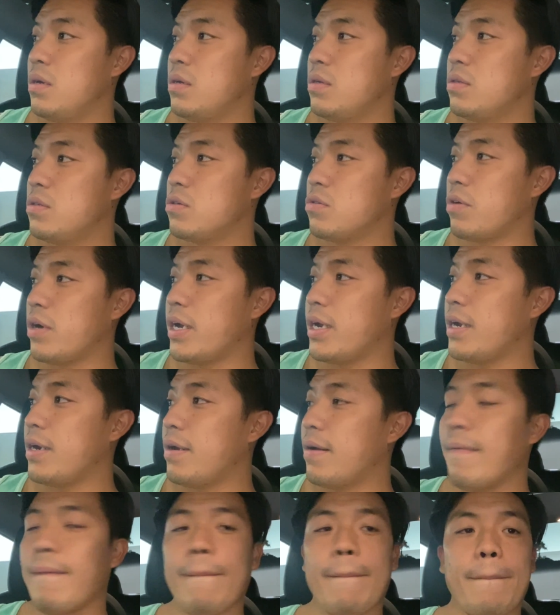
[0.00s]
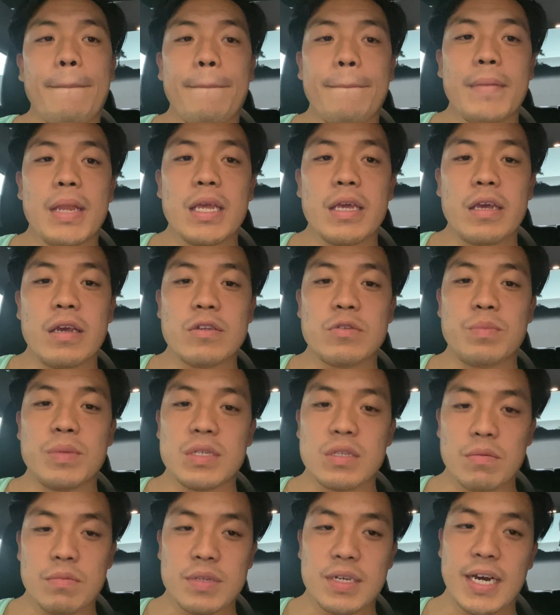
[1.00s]
it's great. It gives me
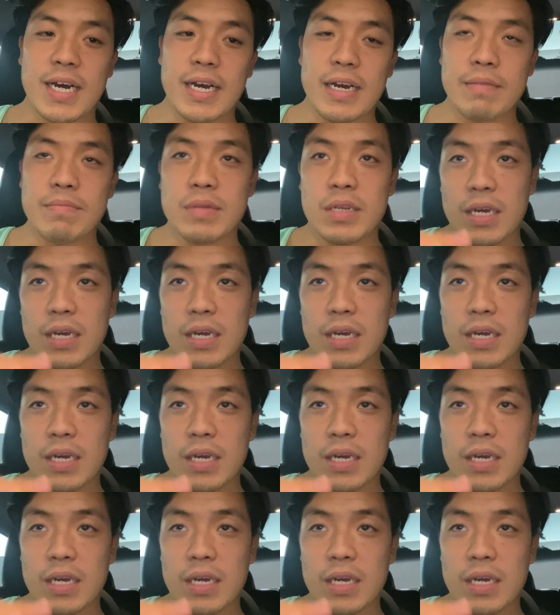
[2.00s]
some time